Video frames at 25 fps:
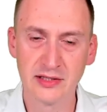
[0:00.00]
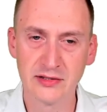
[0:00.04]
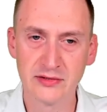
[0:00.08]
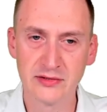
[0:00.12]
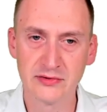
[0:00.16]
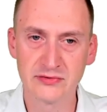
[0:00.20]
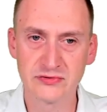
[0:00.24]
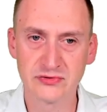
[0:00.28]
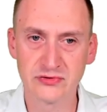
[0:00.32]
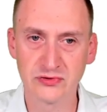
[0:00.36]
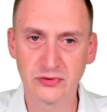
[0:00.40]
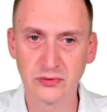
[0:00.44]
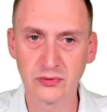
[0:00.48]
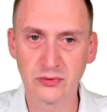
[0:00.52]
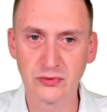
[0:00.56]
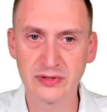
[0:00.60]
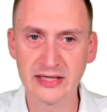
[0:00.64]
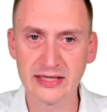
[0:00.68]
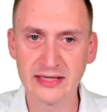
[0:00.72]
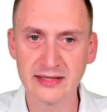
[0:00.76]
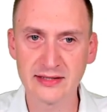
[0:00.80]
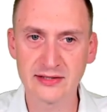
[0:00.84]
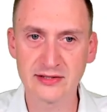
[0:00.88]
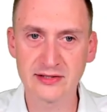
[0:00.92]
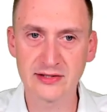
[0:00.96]
So
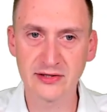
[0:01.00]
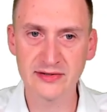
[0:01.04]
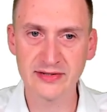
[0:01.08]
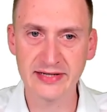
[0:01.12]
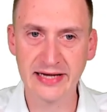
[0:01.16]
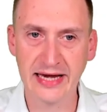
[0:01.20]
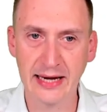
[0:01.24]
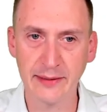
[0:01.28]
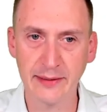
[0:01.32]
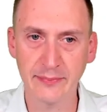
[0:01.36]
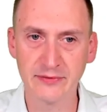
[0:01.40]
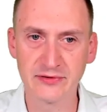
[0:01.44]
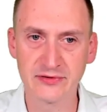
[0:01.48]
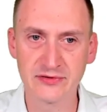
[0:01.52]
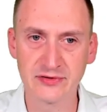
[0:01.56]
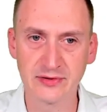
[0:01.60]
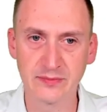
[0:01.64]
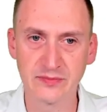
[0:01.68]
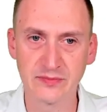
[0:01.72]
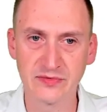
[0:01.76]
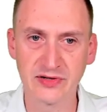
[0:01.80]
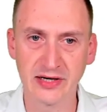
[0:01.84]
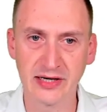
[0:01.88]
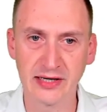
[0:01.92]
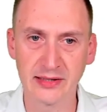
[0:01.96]
it does happen
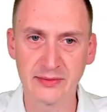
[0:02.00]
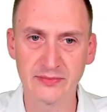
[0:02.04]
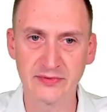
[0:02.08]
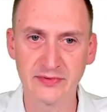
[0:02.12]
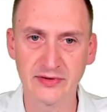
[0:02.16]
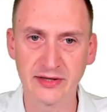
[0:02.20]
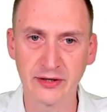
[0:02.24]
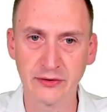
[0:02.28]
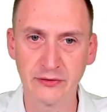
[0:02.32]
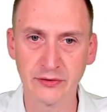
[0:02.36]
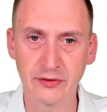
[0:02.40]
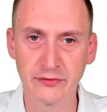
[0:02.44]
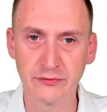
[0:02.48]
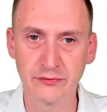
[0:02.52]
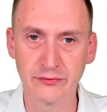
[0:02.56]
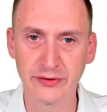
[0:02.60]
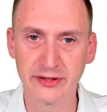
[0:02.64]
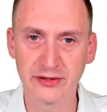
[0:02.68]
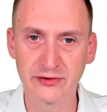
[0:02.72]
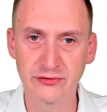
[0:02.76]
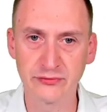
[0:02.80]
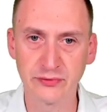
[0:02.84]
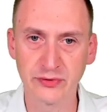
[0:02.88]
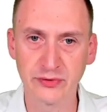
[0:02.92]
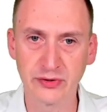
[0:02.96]
sometimes that there are
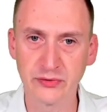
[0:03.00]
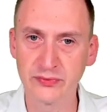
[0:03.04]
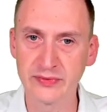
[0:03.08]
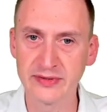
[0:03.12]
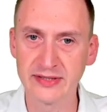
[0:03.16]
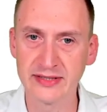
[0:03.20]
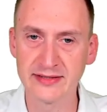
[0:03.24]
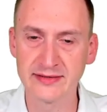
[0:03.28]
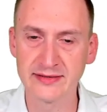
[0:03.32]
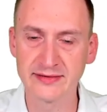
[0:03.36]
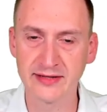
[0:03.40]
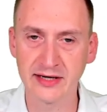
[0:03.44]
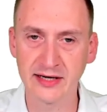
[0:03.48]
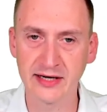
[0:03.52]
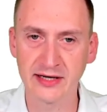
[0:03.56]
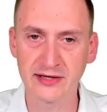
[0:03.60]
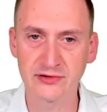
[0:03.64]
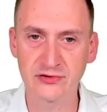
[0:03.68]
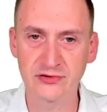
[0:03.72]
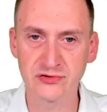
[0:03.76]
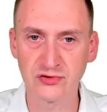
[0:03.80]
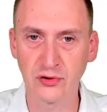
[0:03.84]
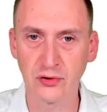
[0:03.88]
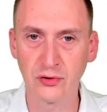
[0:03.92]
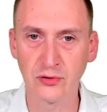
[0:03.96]
registry keys that can
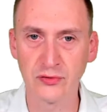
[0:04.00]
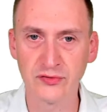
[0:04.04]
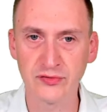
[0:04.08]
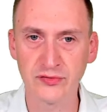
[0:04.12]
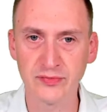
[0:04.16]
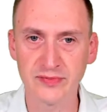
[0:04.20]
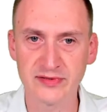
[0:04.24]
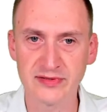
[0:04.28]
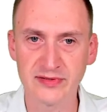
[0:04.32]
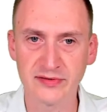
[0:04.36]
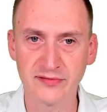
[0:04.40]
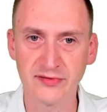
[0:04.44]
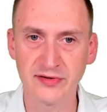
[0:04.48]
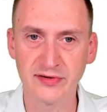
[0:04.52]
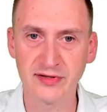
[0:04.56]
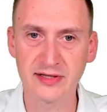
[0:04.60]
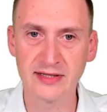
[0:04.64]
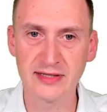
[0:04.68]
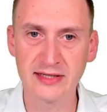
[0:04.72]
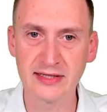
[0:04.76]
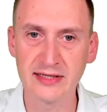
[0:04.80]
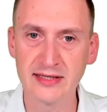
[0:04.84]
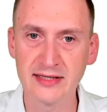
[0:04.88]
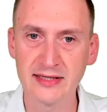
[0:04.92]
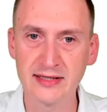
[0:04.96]
solve specific
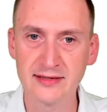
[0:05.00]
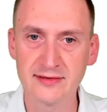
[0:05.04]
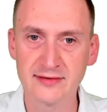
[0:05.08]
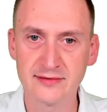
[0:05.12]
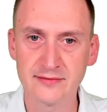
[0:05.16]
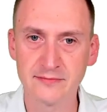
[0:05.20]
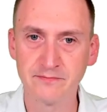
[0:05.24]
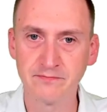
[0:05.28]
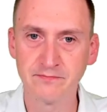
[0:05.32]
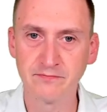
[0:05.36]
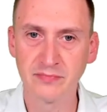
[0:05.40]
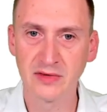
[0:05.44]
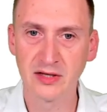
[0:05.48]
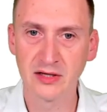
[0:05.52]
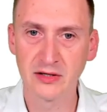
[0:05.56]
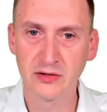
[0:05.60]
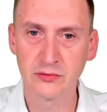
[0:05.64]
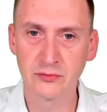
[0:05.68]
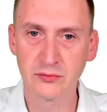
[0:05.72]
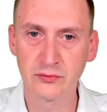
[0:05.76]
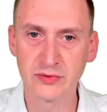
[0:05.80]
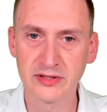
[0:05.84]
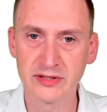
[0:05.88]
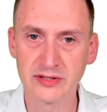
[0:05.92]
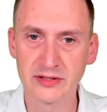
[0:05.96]
needs.
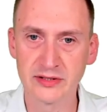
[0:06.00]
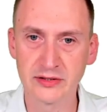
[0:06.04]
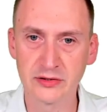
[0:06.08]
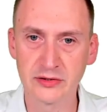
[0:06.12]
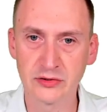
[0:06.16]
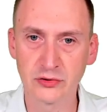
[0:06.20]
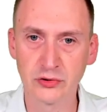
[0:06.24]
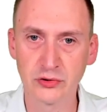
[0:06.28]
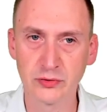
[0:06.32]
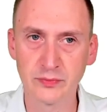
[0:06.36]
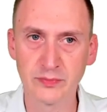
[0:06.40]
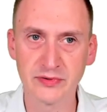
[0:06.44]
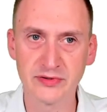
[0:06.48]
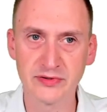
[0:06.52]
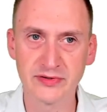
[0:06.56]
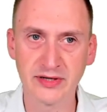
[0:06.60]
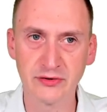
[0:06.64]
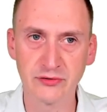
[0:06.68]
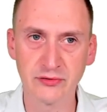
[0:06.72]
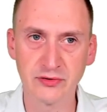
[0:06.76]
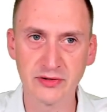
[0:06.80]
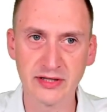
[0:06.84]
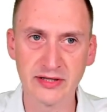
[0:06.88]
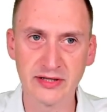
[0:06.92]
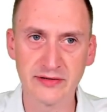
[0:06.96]
We could
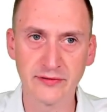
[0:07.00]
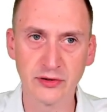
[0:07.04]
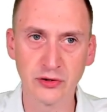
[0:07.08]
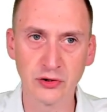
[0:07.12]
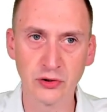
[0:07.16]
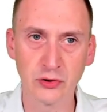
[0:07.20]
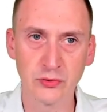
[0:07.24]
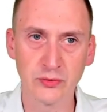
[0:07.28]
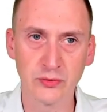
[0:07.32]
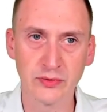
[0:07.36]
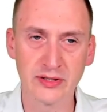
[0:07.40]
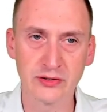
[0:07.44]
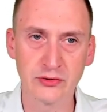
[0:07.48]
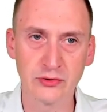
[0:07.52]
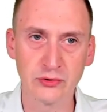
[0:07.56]
potentially even go and